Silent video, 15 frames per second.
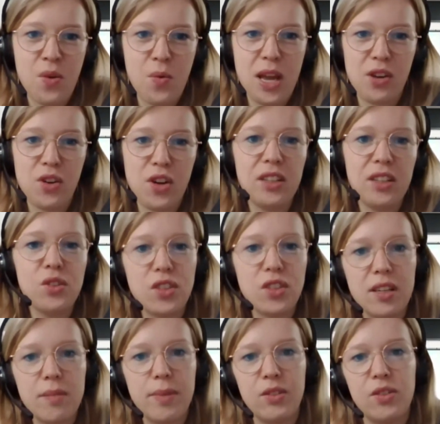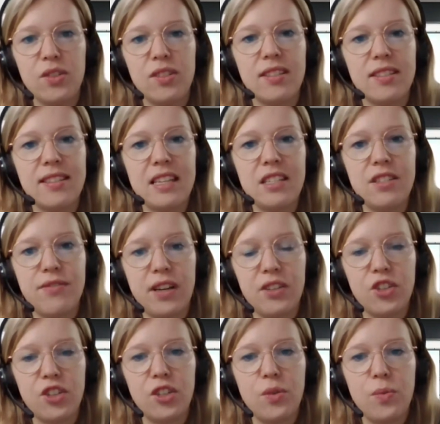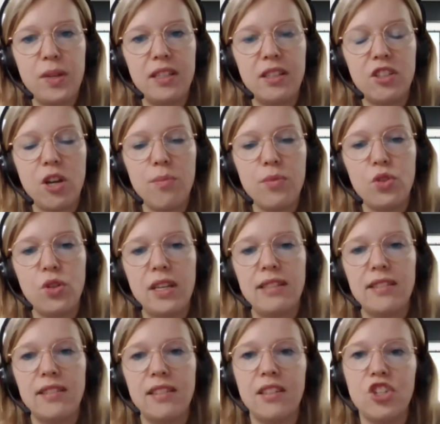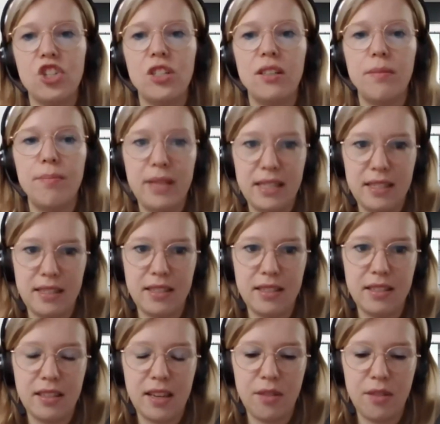We are going to talk about the success factor when it comes to international business